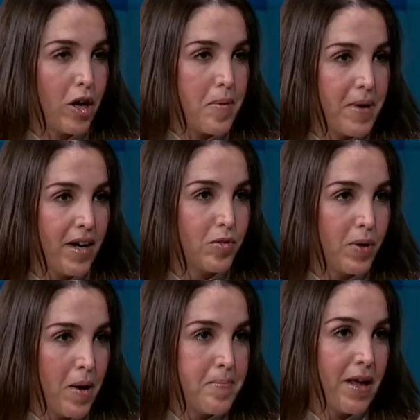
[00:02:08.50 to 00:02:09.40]
KPIs went
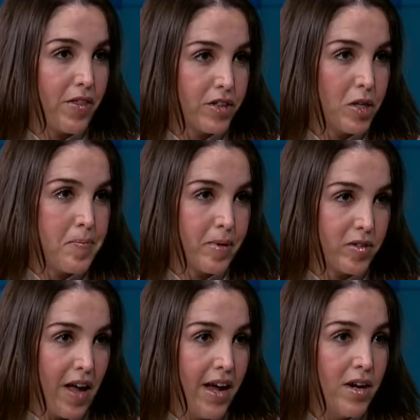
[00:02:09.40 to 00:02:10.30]
up by
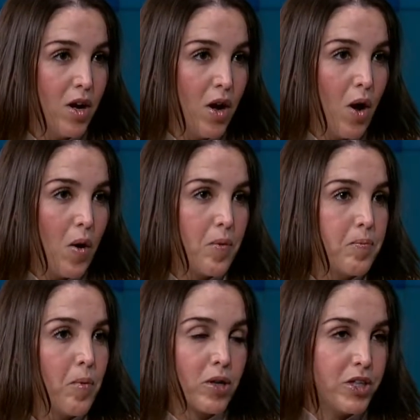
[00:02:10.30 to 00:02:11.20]
13%.
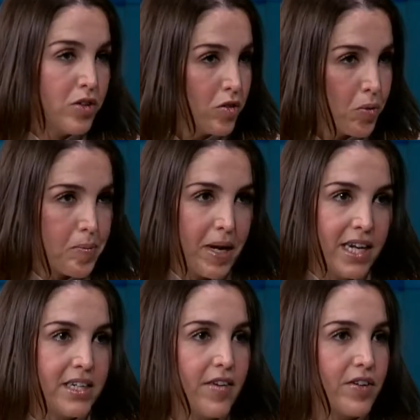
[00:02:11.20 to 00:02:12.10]
More units were
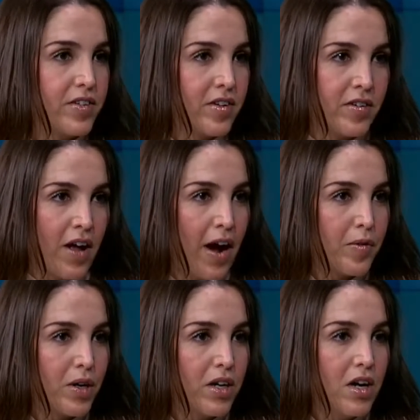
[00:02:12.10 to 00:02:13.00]
picked every single
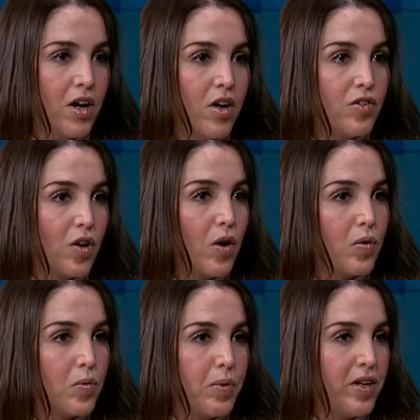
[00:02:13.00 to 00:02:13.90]
hour. So
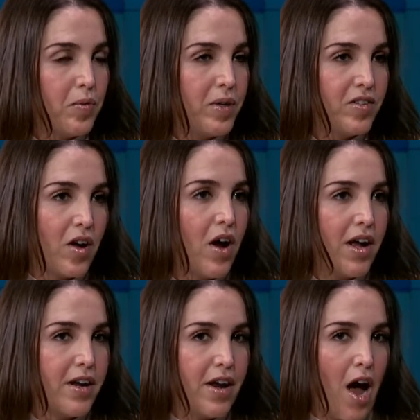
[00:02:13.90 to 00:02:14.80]
we saw
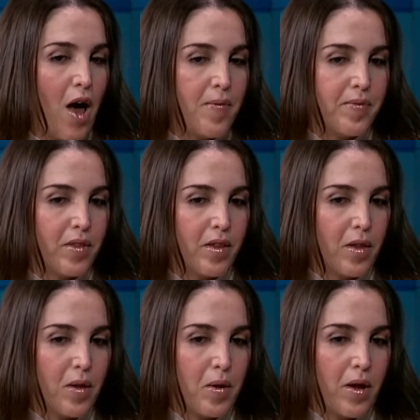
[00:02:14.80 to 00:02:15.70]
it
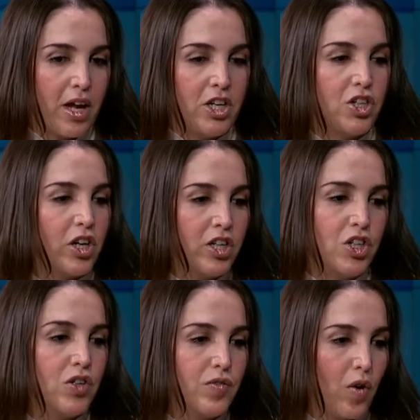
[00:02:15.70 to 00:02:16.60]
in
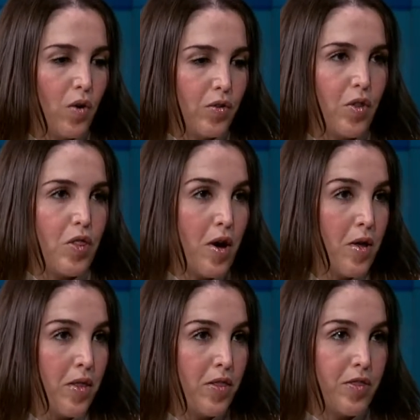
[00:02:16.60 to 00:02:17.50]
twofold,
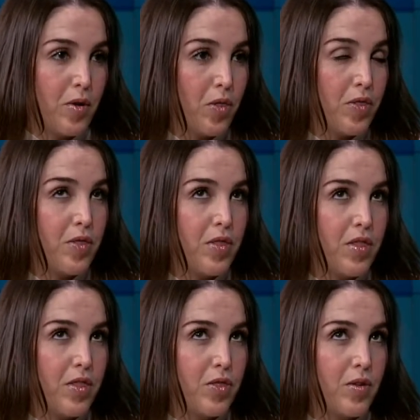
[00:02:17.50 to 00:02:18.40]
the
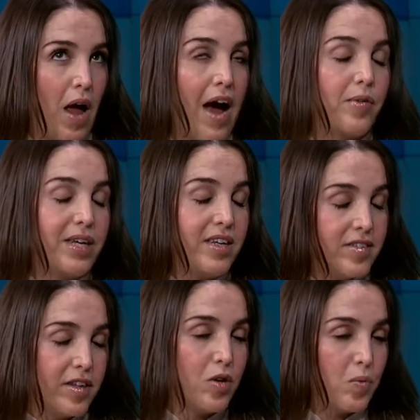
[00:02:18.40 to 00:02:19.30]
how
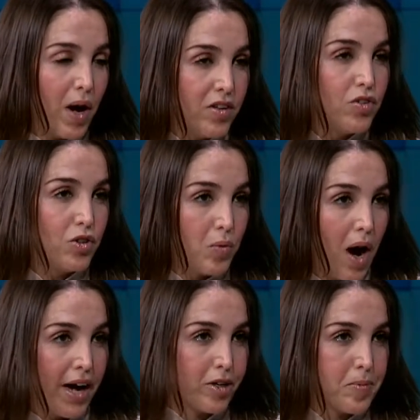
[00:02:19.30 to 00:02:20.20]
easy it was to
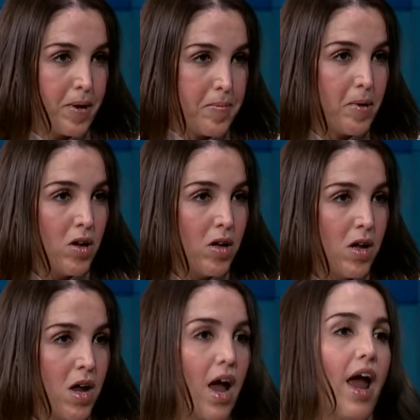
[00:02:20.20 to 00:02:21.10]
hire people,
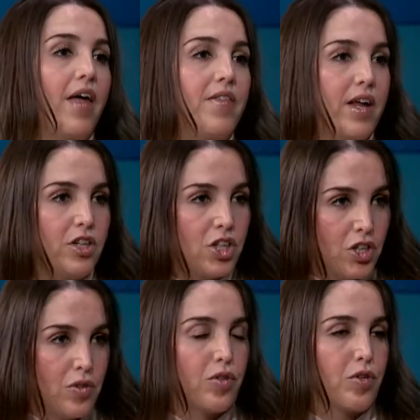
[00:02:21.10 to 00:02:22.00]
and then
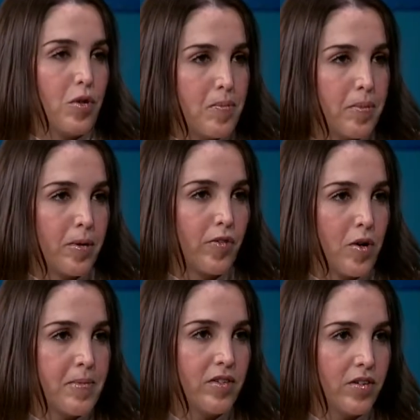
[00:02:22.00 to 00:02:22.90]
two, through the
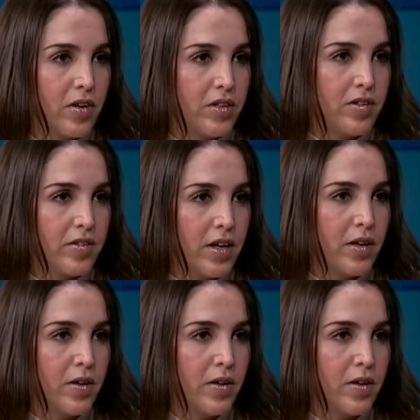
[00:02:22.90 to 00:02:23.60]
performance in our DC.